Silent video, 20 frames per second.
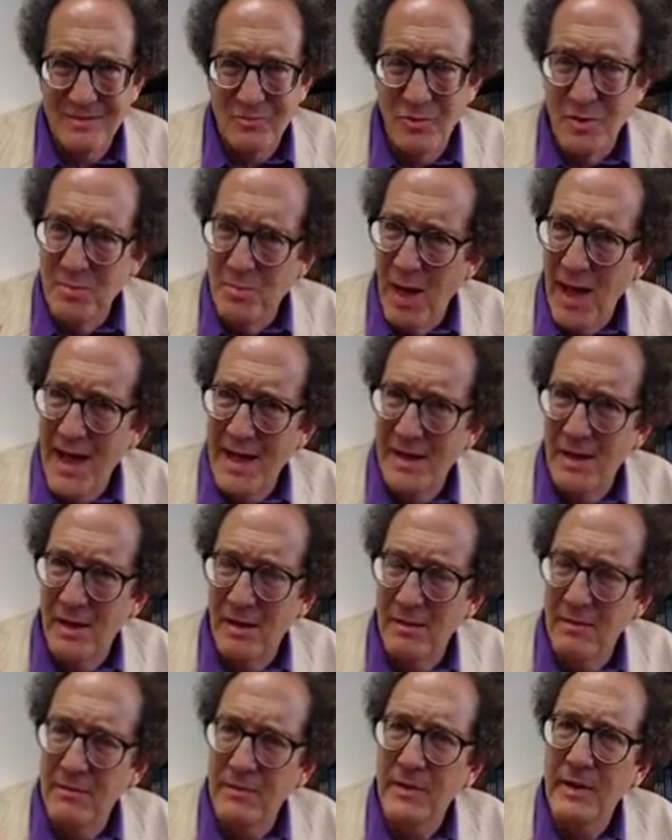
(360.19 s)
or he might
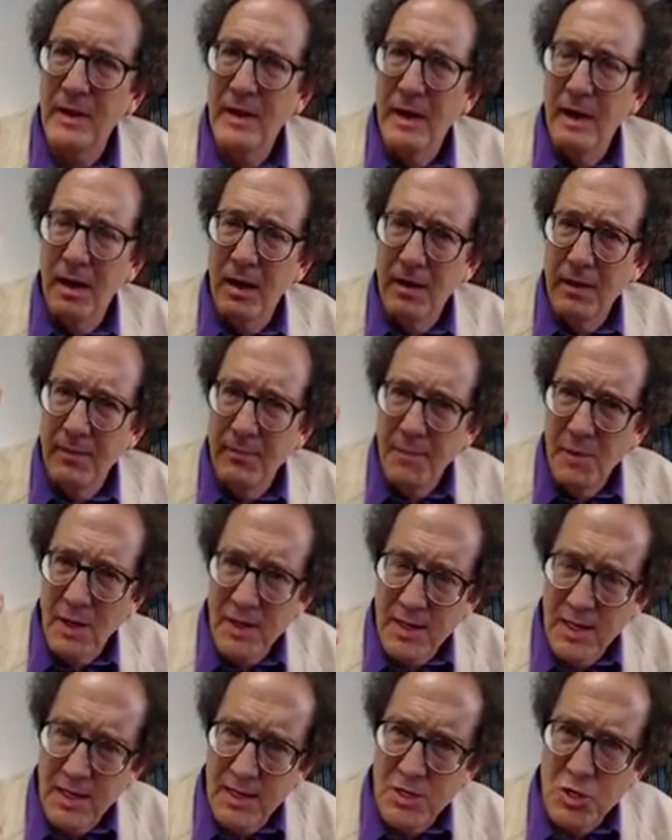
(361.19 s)
have,
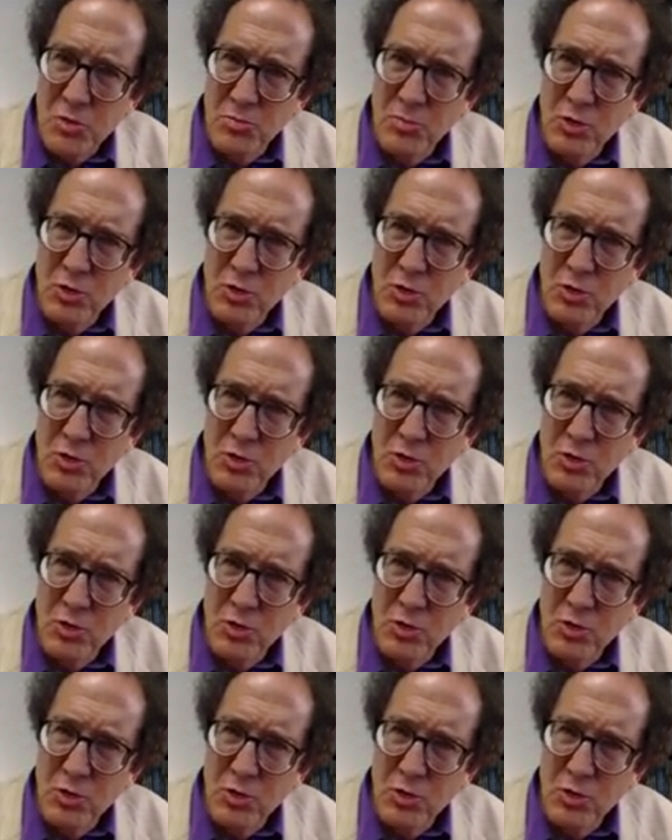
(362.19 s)
again, you're